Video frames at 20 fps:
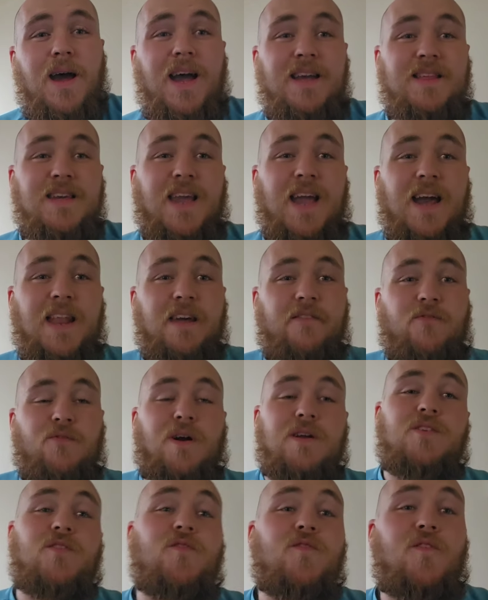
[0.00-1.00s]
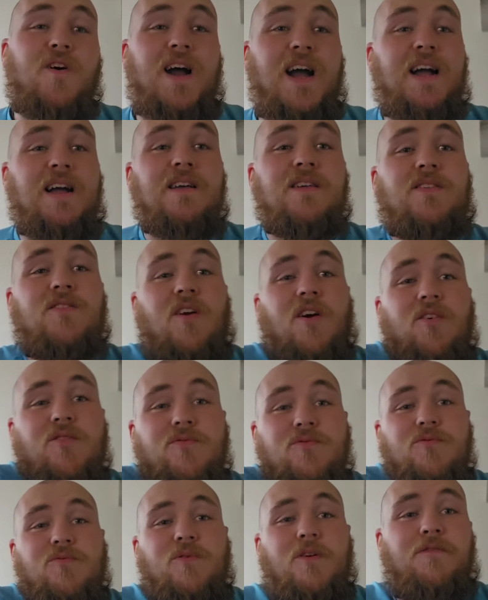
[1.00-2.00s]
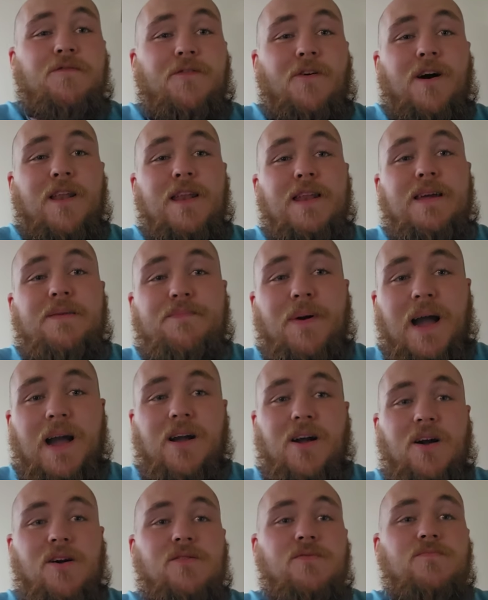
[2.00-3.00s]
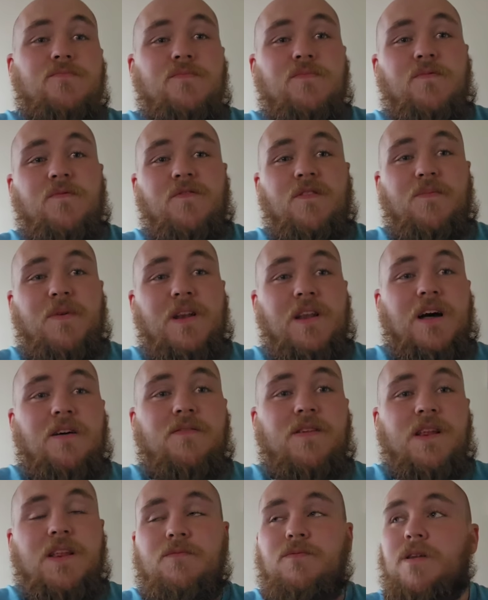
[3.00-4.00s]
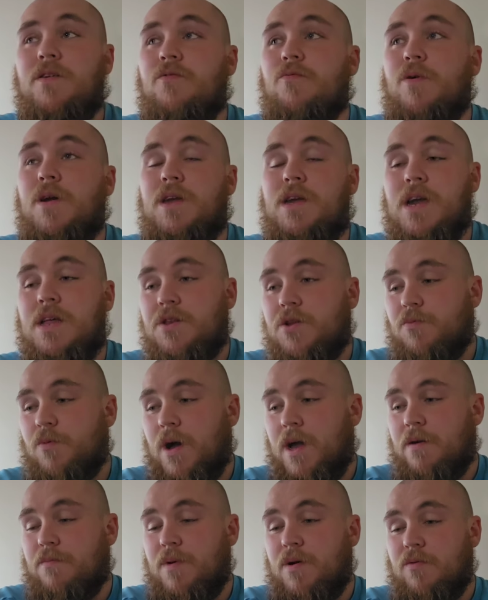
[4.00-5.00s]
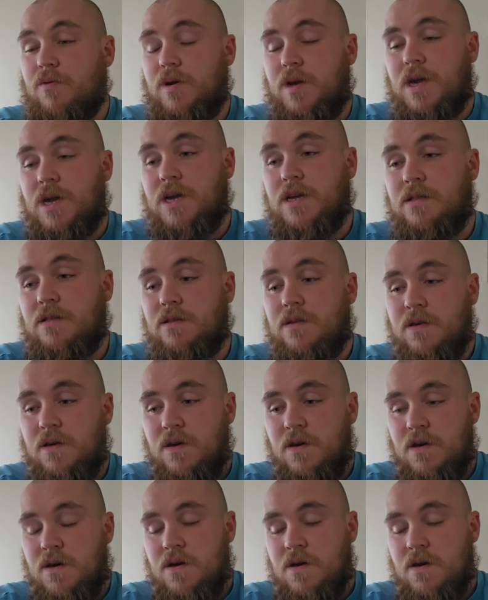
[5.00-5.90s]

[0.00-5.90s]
How's it going, everyone? You all right? So we're finally back home from a lovely little weekend away in Milton Keynes.